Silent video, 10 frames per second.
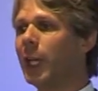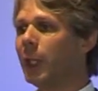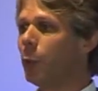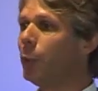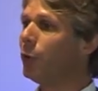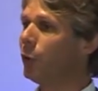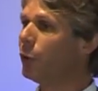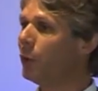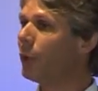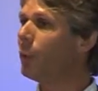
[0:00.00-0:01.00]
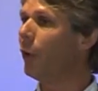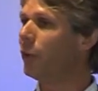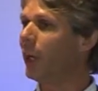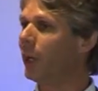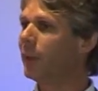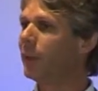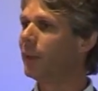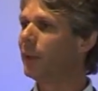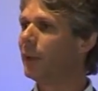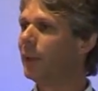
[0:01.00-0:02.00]
you were put onto another project.
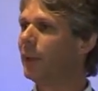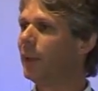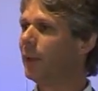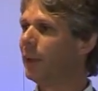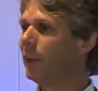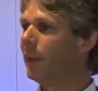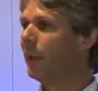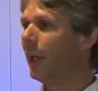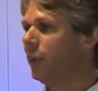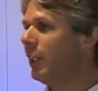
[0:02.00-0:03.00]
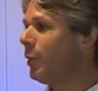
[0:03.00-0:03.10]
And she